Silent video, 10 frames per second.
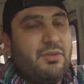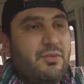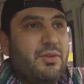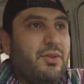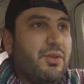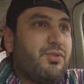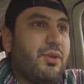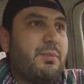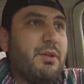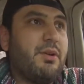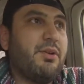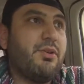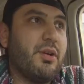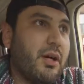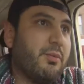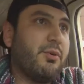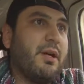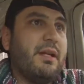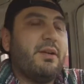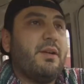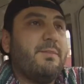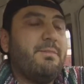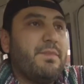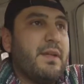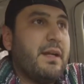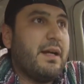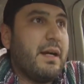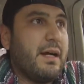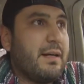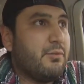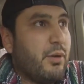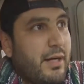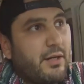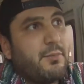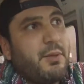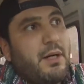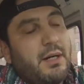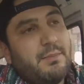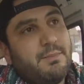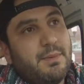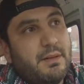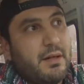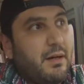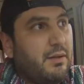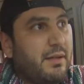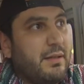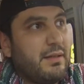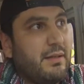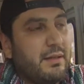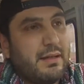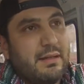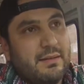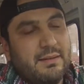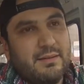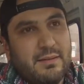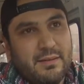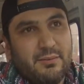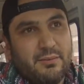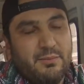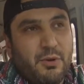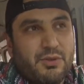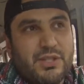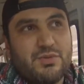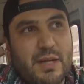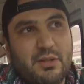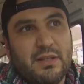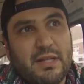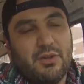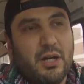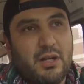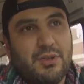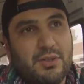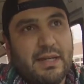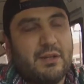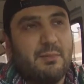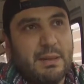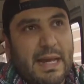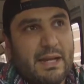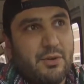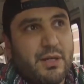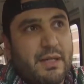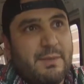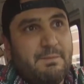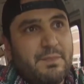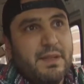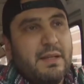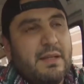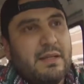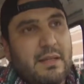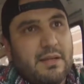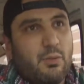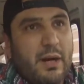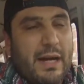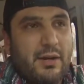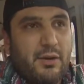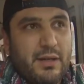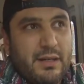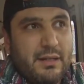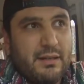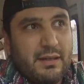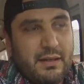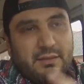new distributor, new carburetor, water pump, all the like voltage regulator, alternator, battery, a lot of wiring, like